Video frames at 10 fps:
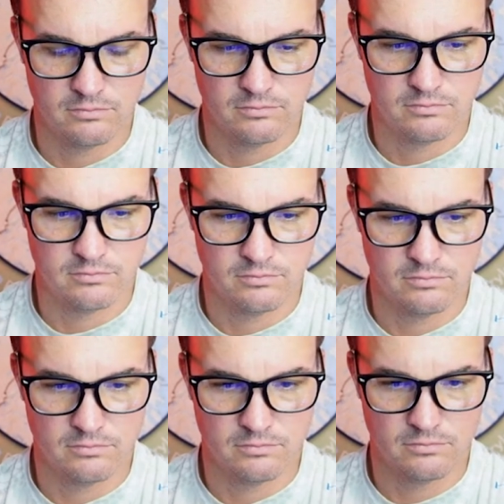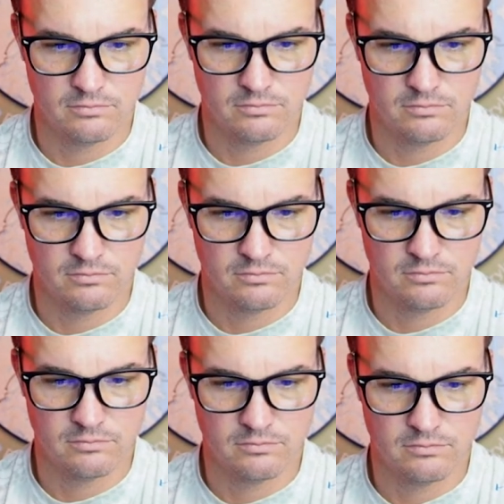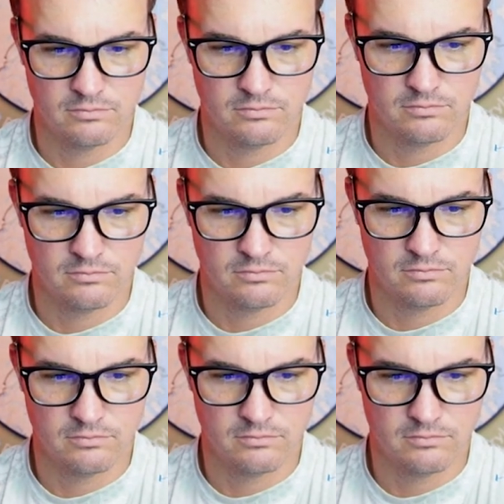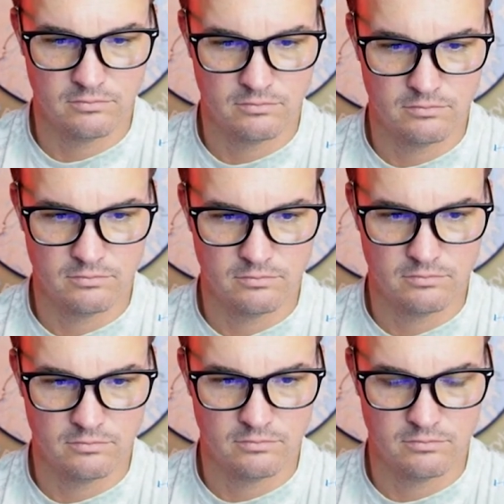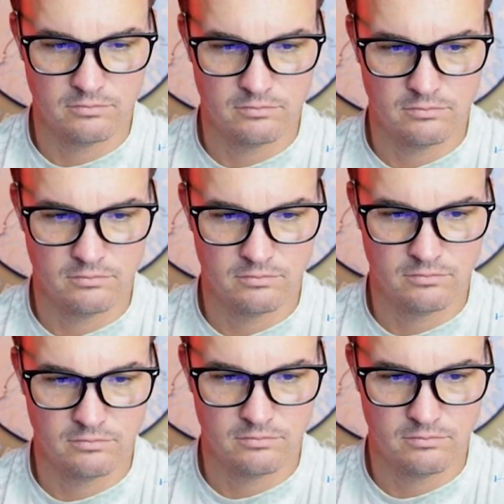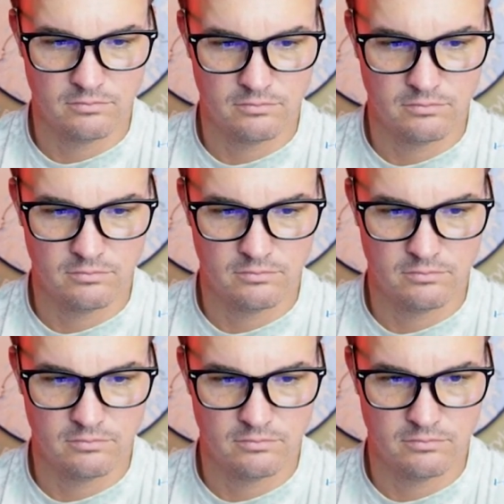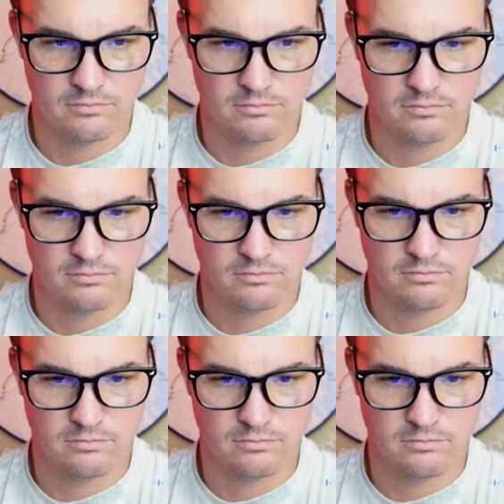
(silent)